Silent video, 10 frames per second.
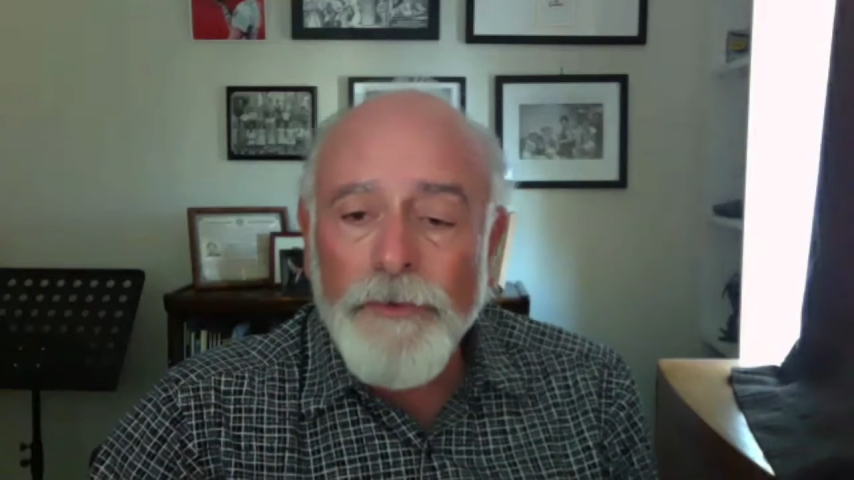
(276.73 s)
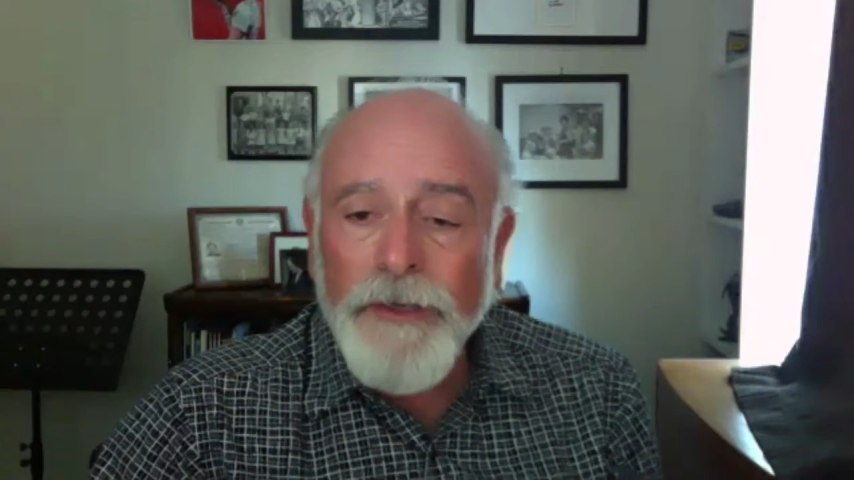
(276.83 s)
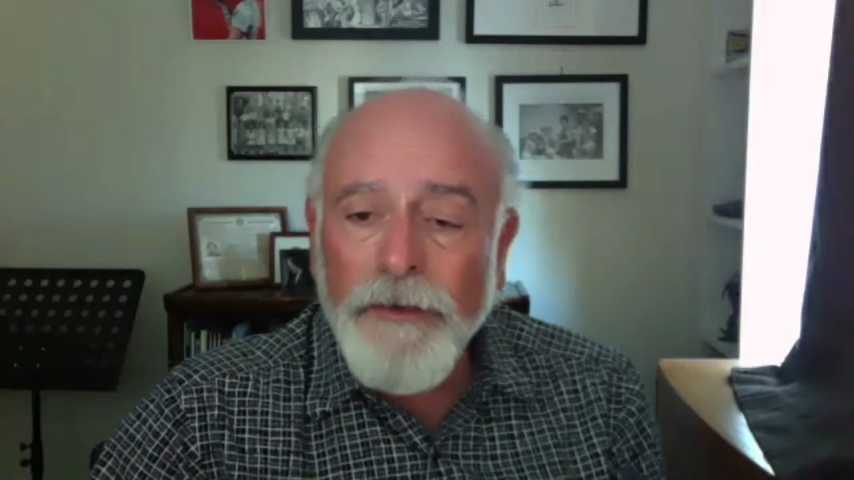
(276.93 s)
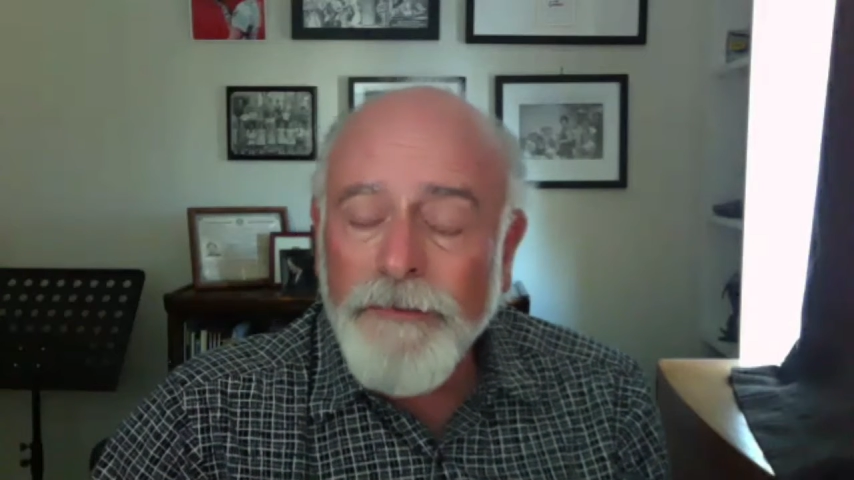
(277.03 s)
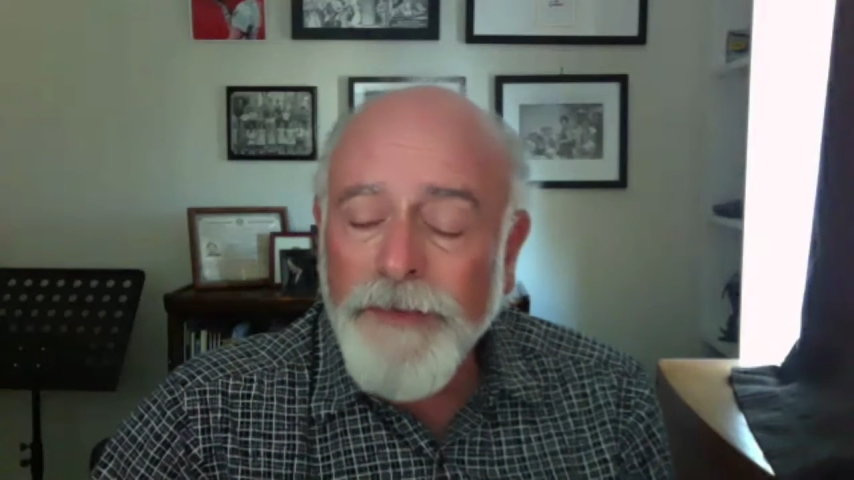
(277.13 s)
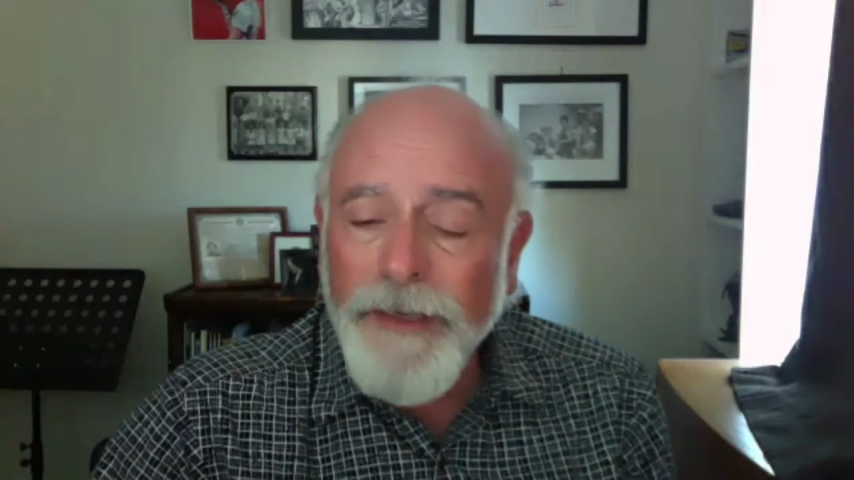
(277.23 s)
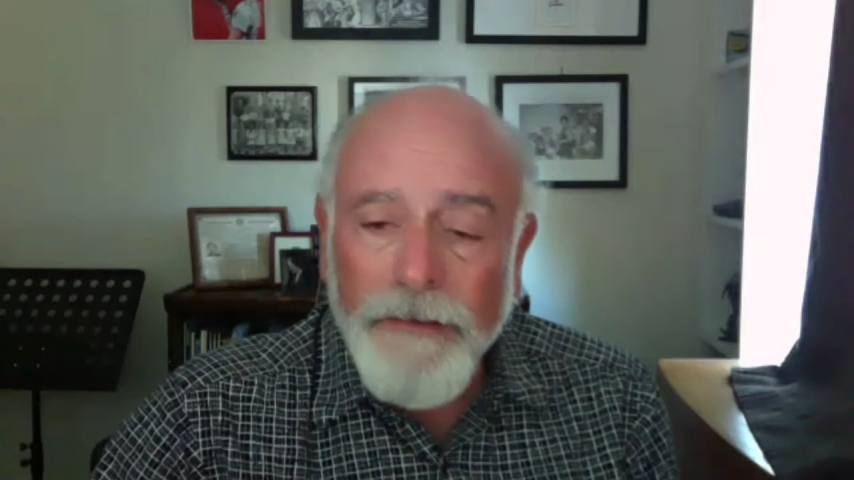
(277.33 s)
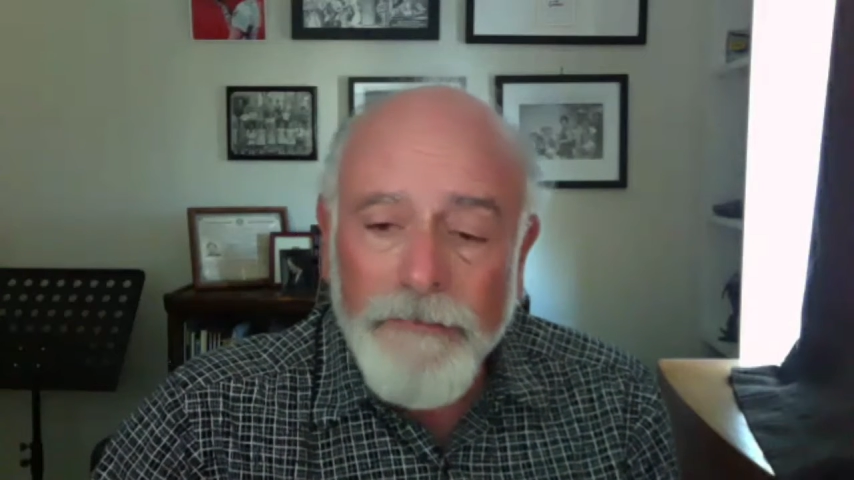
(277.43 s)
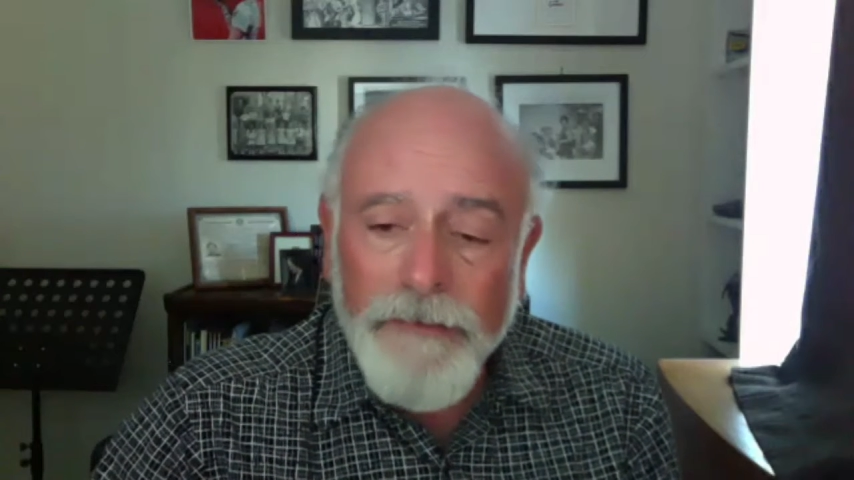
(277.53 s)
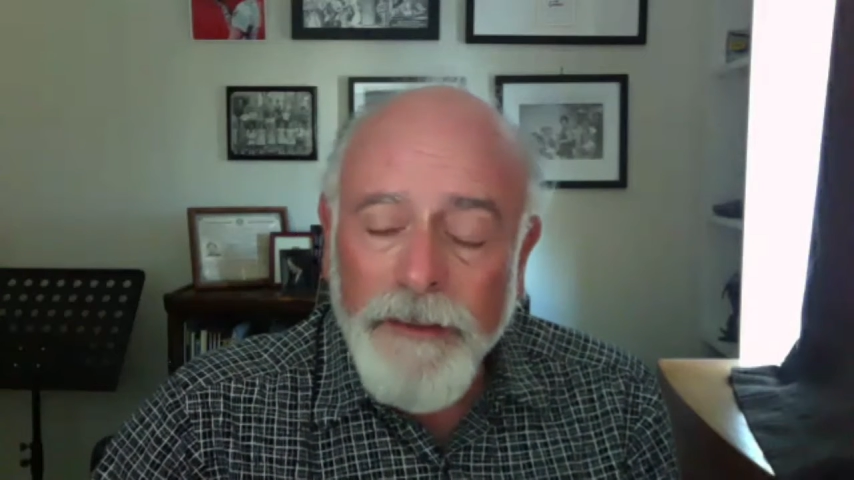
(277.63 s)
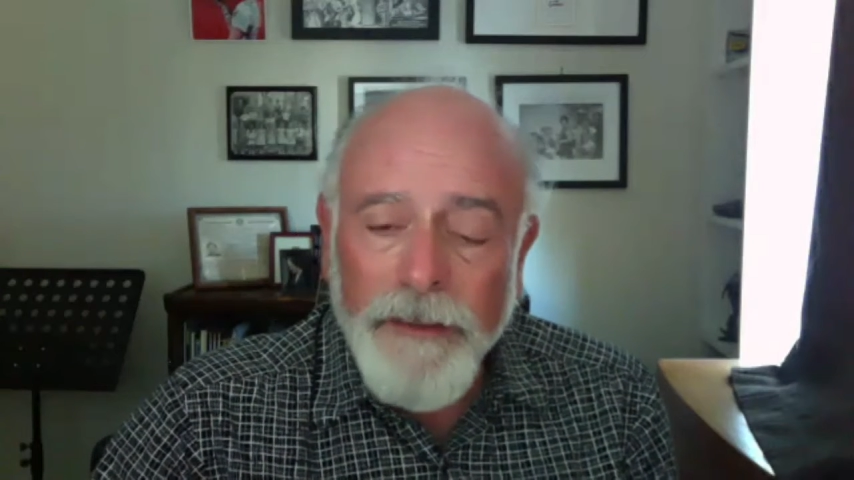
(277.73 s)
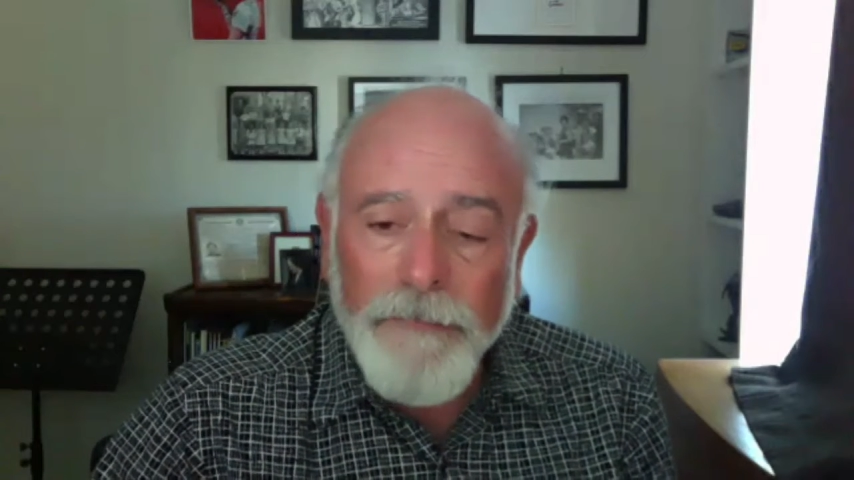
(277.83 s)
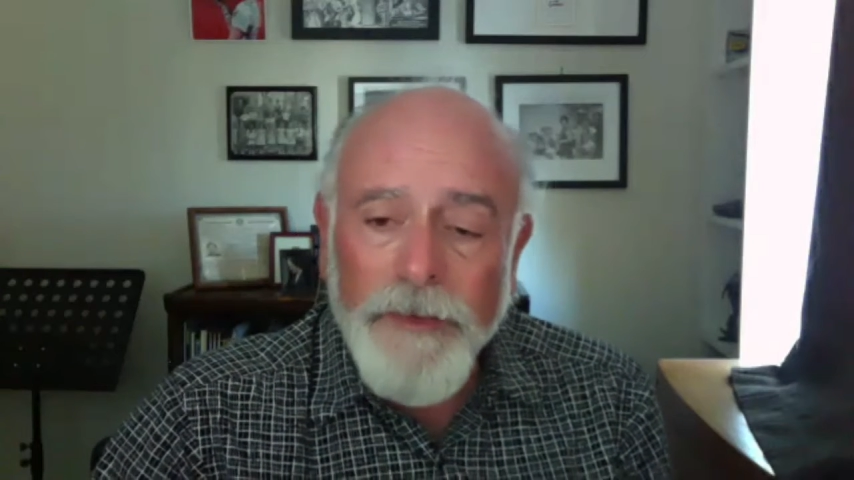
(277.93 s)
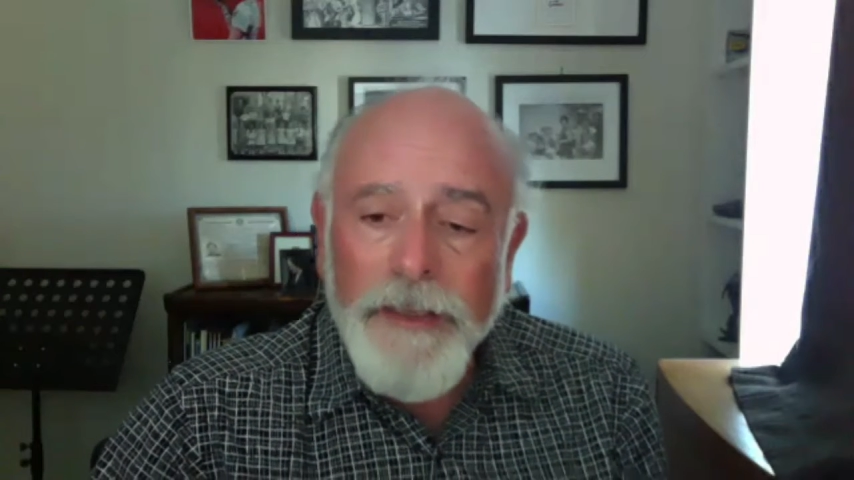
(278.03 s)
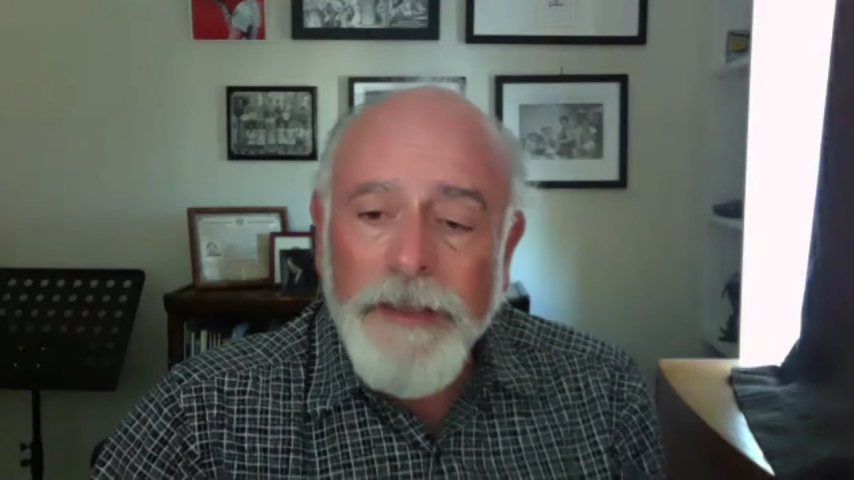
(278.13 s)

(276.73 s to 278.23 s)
narrowed down,